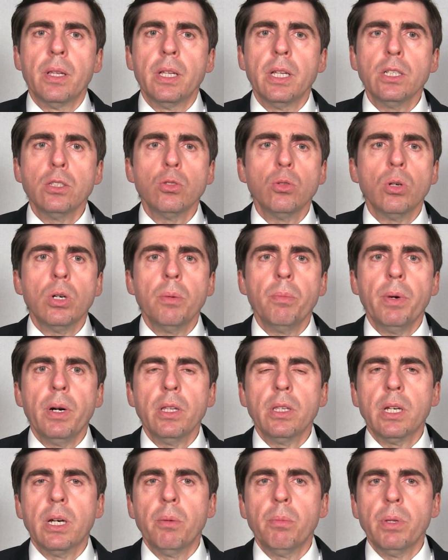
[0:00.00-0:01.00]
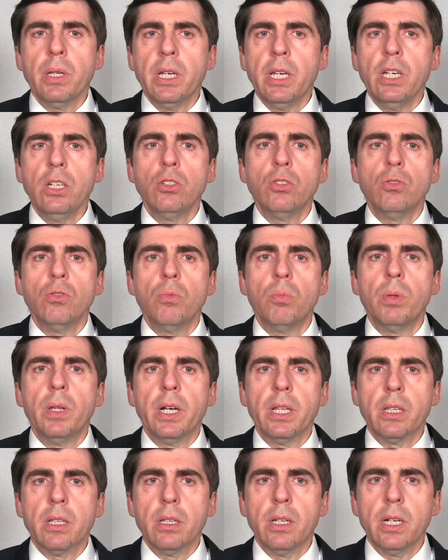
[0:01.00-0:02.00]
Let's talk about complication of
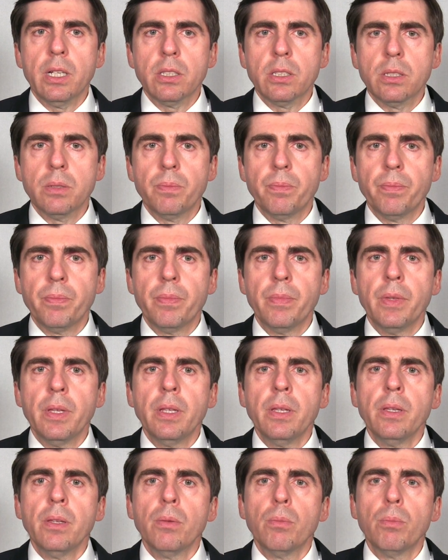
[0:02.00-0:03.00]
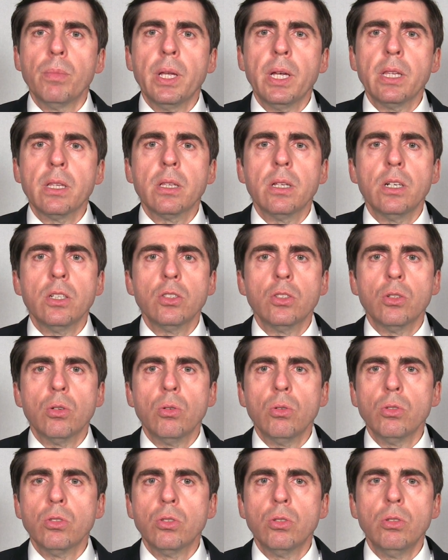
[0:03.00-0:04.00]
blood clots. Blood clots
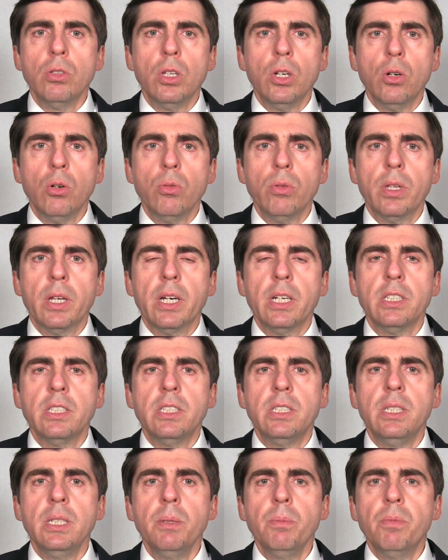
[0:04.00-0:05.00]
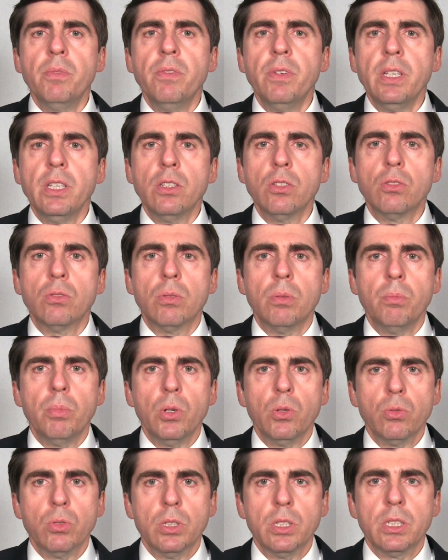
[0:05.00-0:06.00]
are also known as deep venous
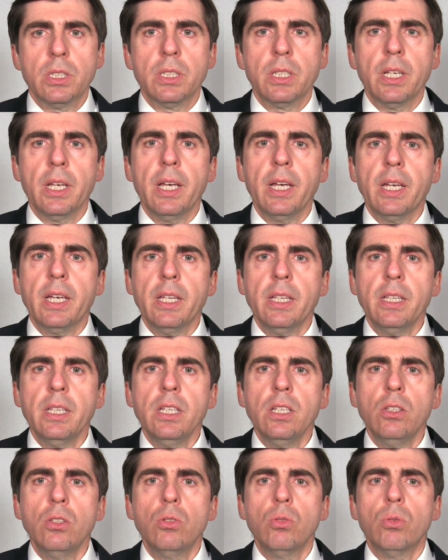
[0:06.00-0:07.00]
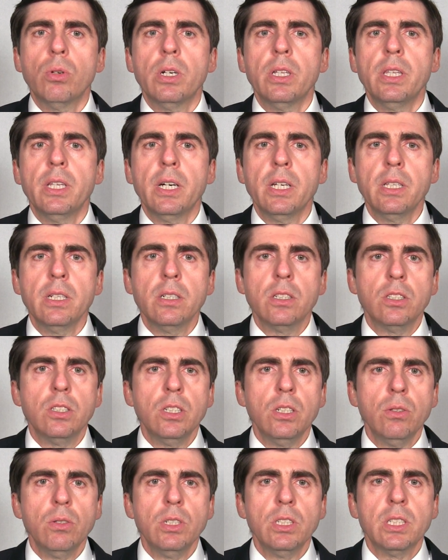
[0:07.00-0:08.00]
thrombosis. It can lead to another
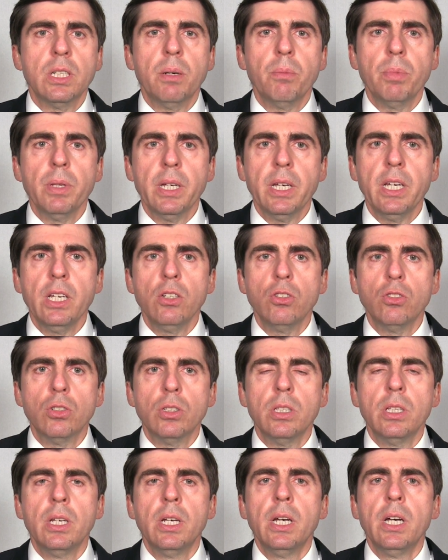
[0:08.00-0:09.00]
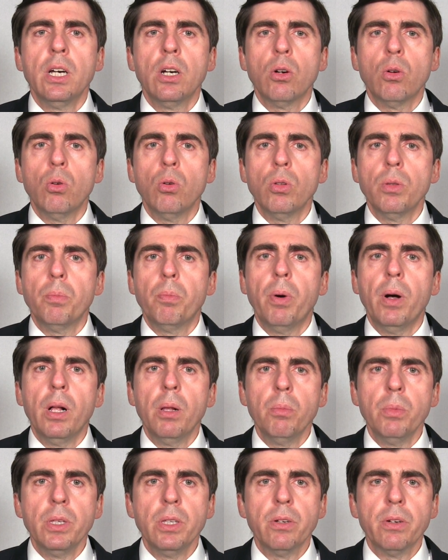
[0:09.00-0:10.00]
serious complication called
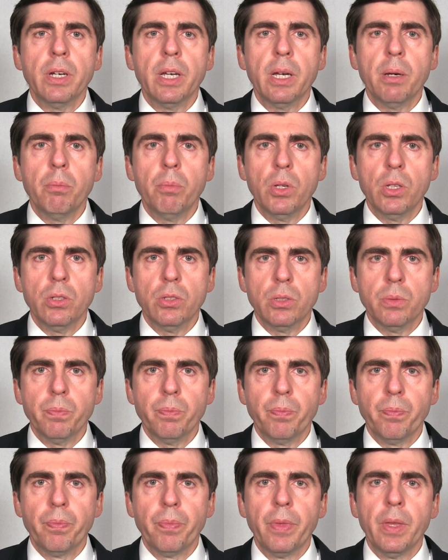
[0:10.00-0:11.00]
pulmonary embolism.